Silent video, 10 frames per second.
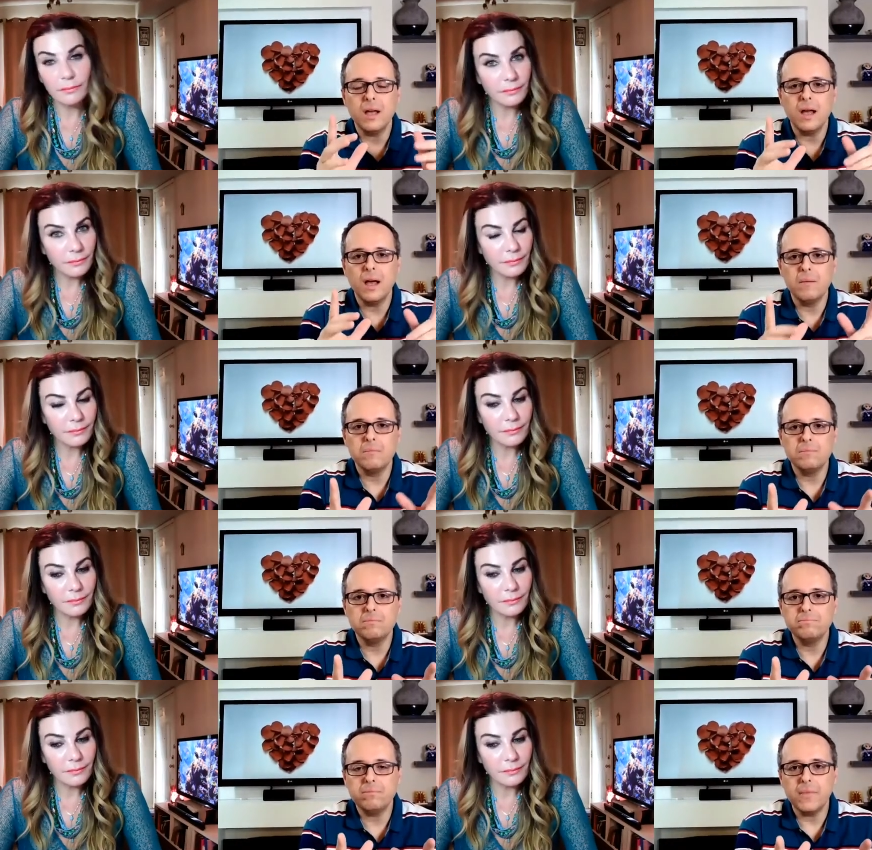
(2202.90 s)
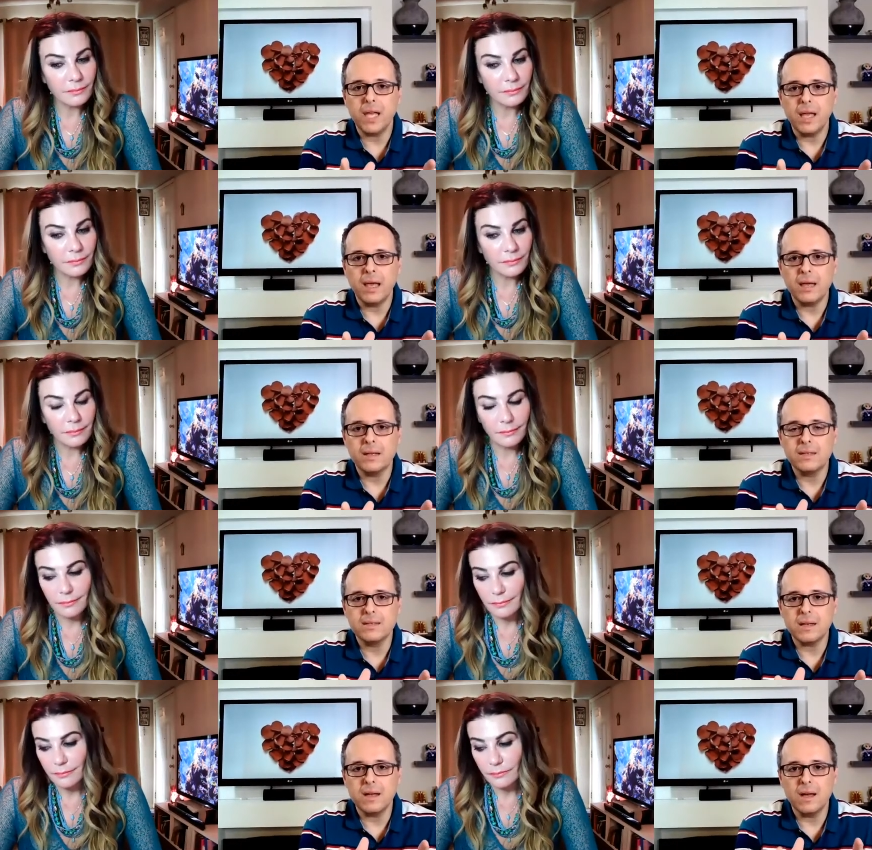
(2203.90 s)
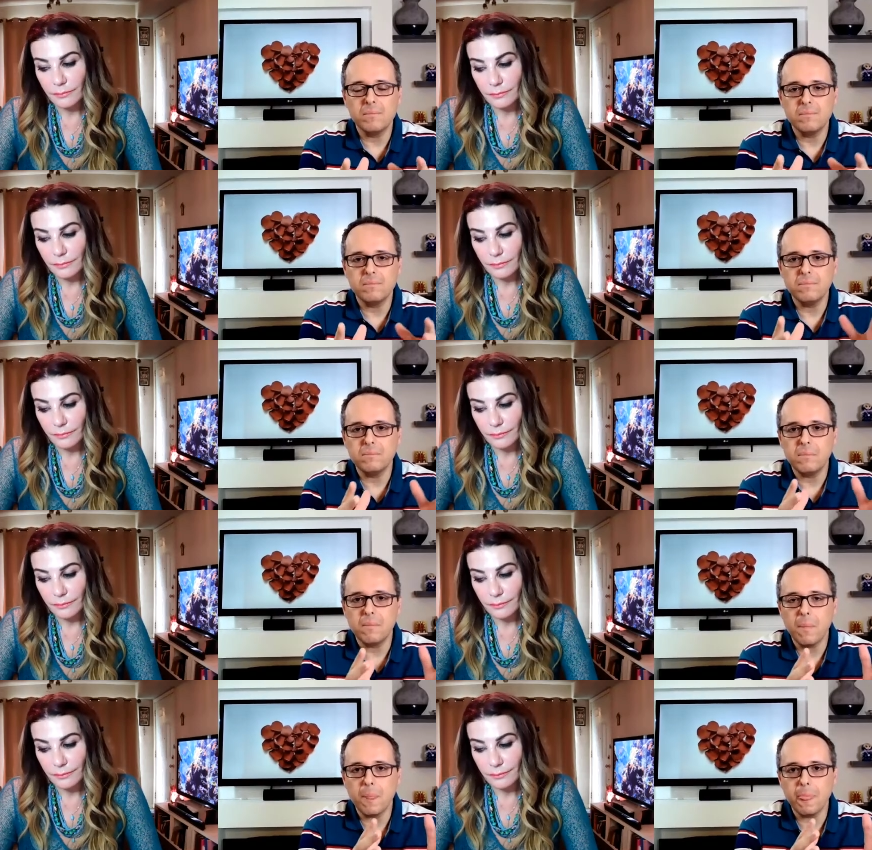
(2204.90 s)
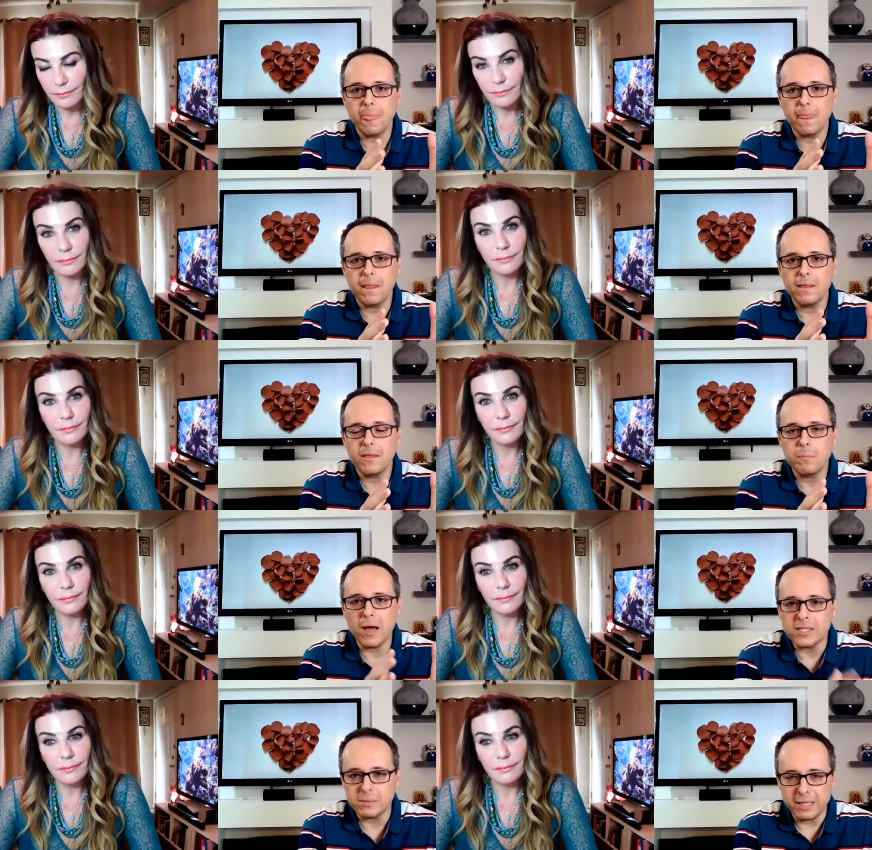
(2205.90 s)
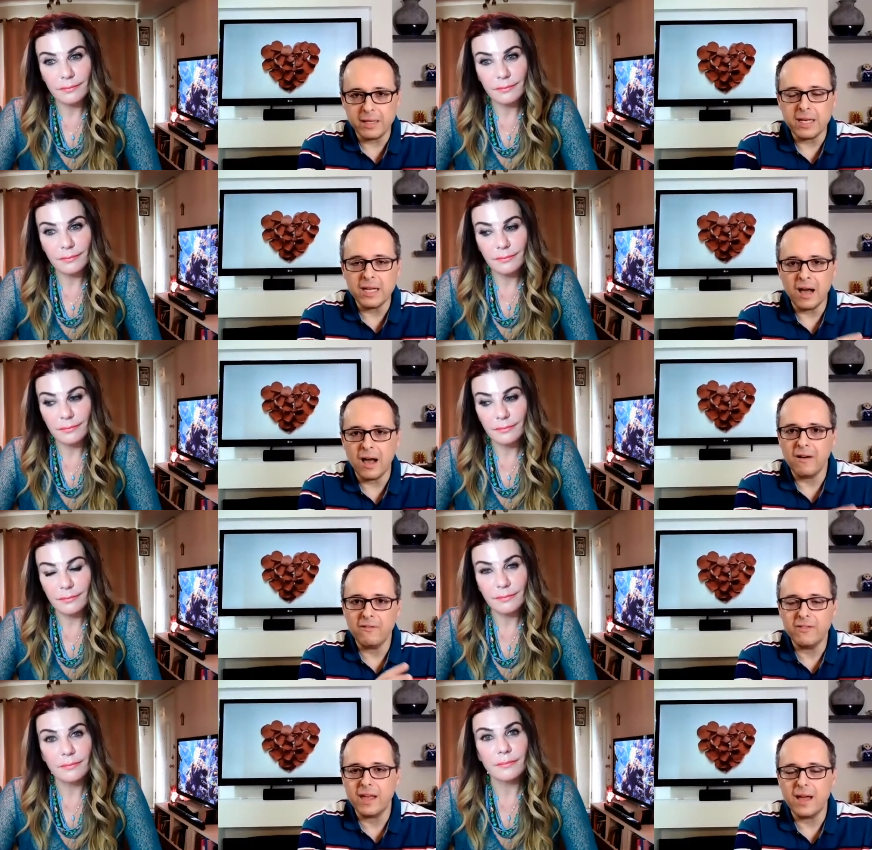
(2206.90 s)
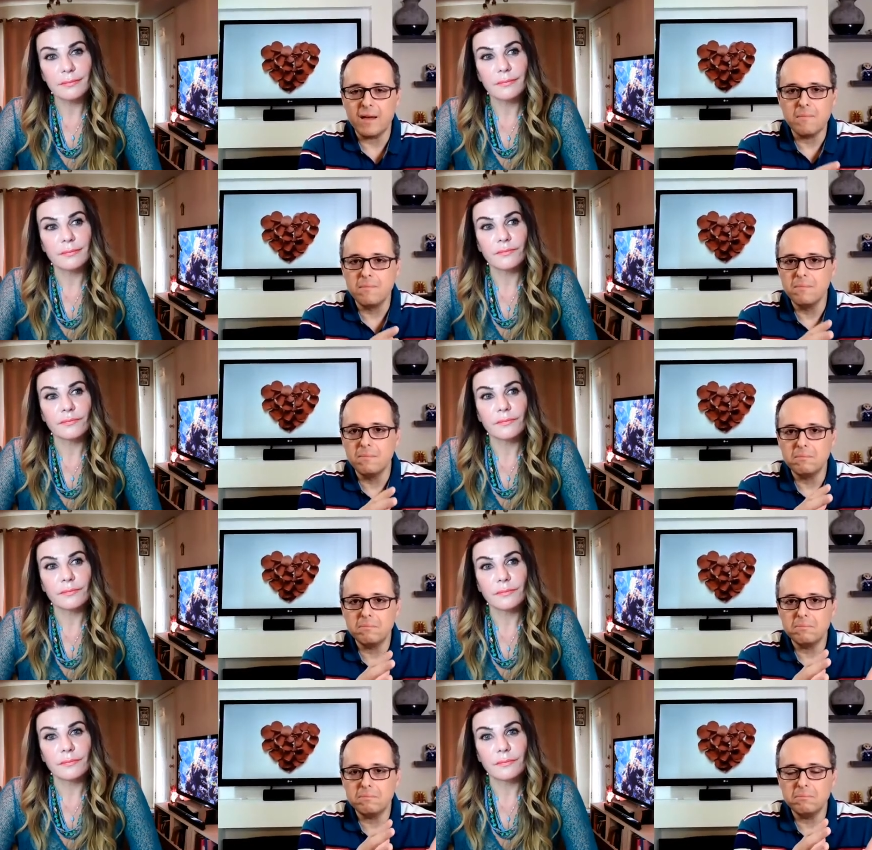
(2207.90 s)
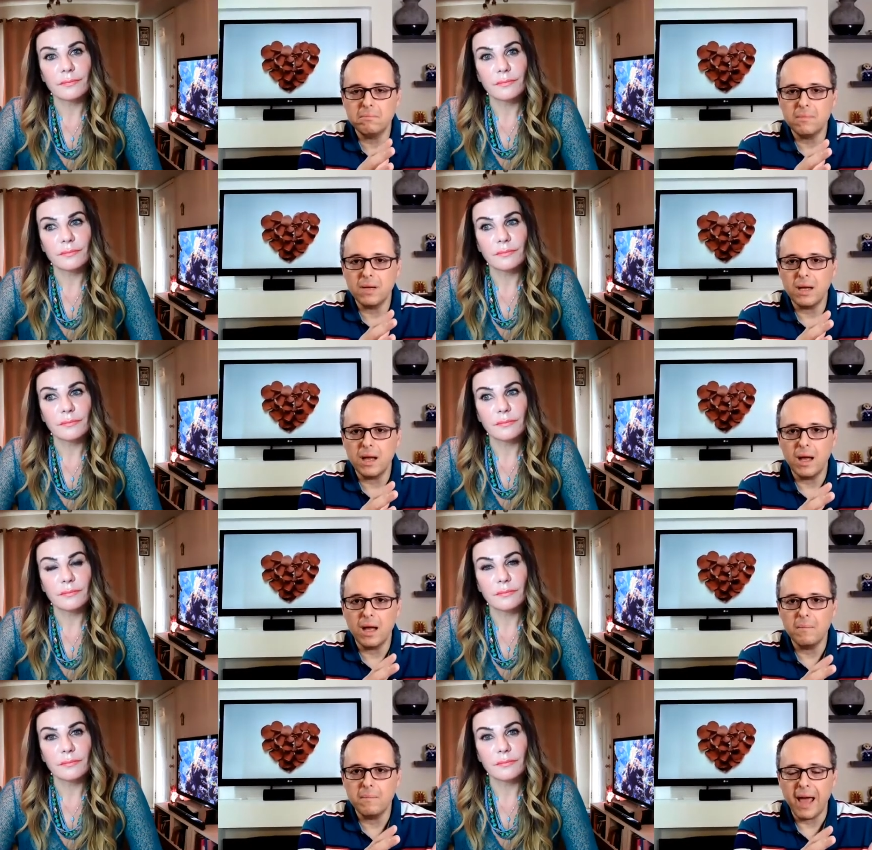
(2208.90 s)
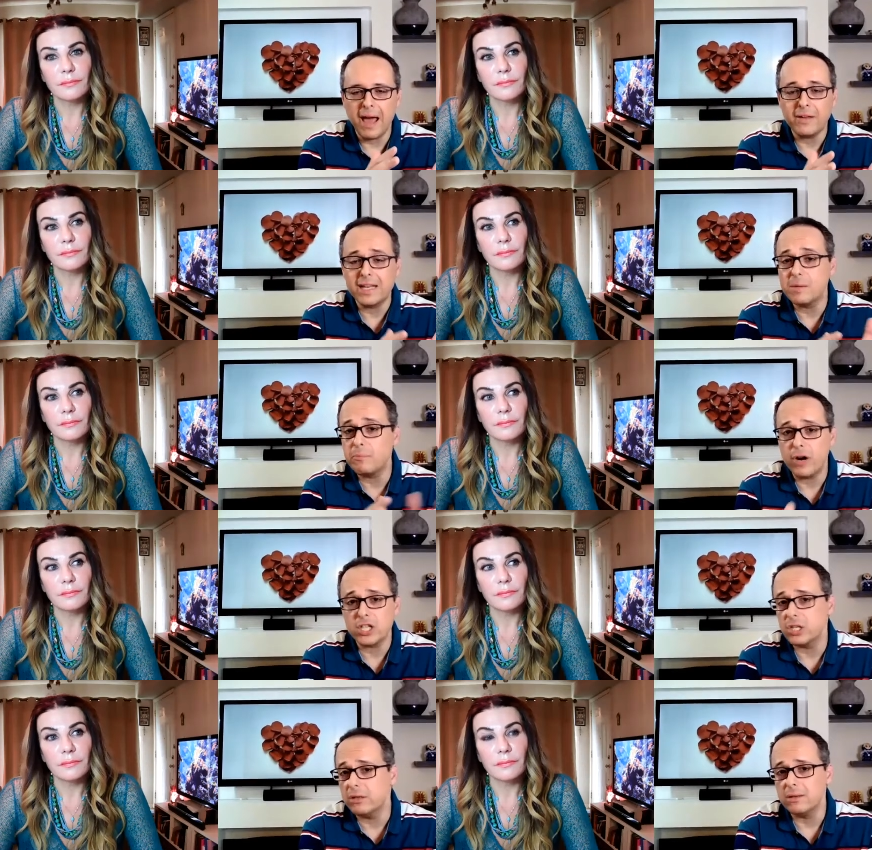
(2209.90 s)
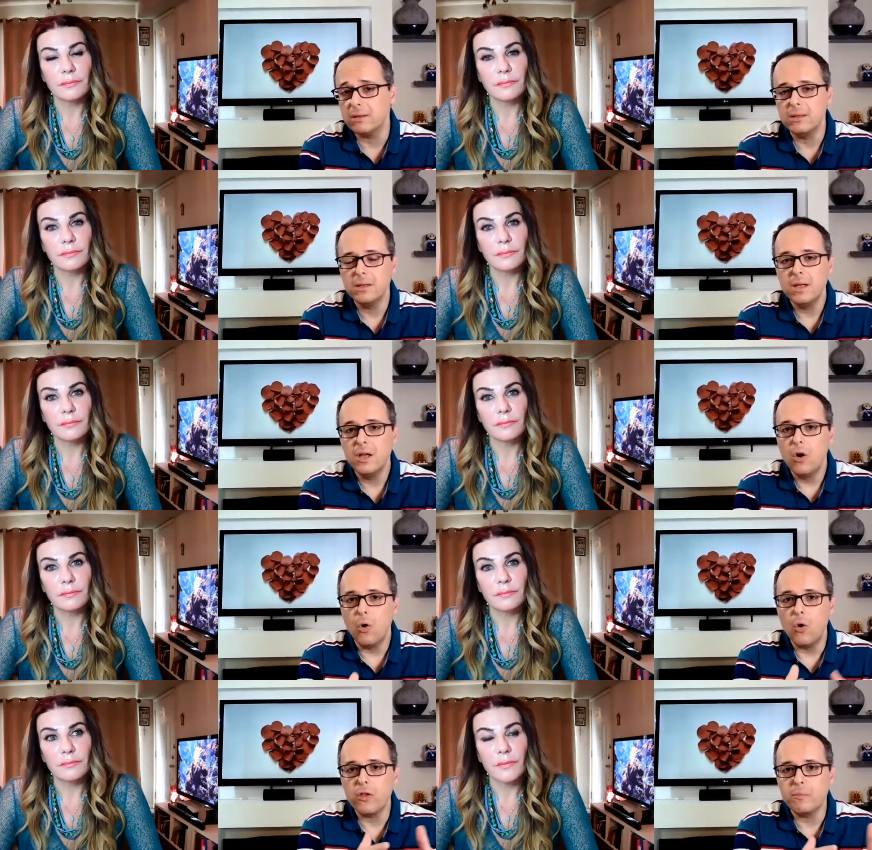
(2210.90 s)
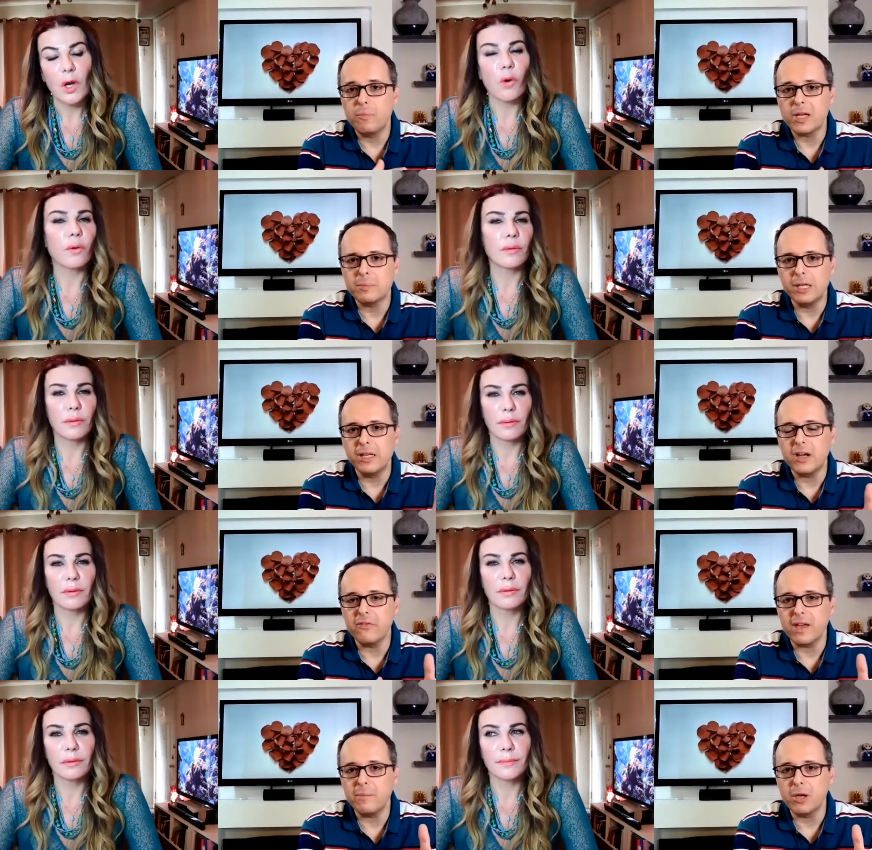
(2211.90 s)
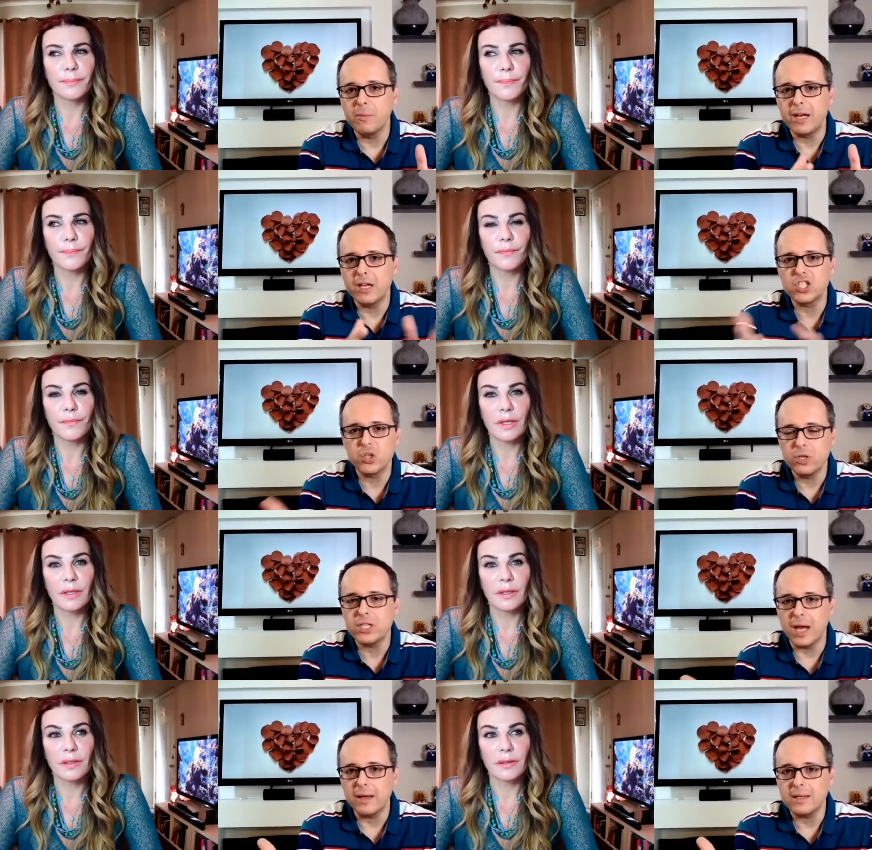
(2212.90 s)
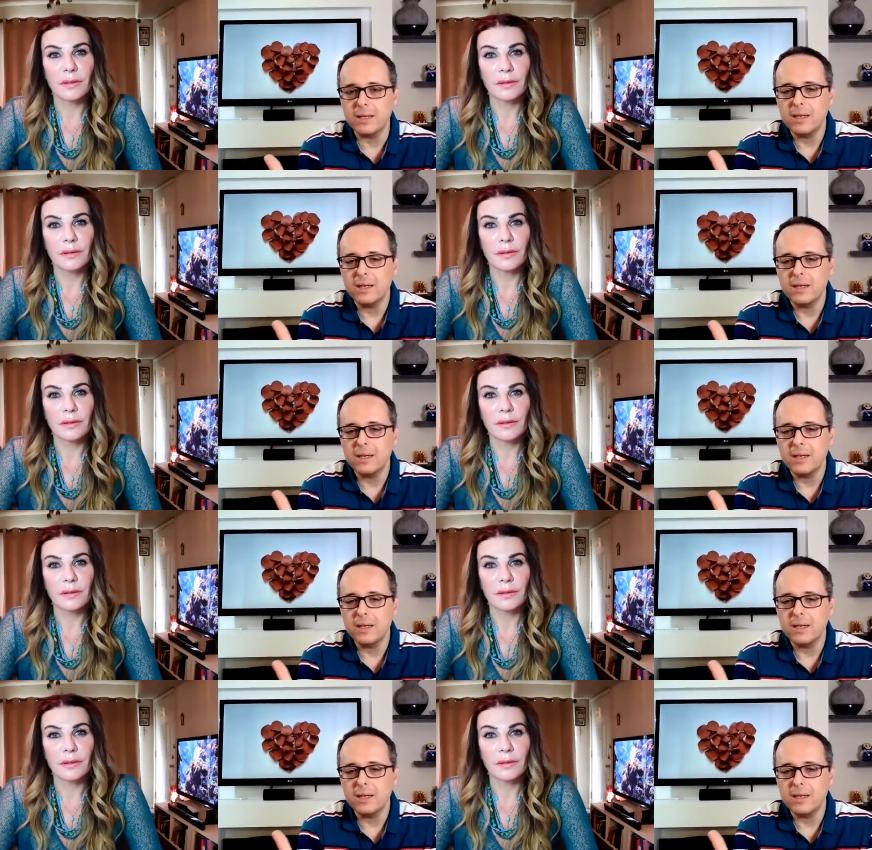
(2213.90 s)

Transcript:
Speaker 1: Um, and um, the possibility of them um, having a depression or the possibility of them committing suicide.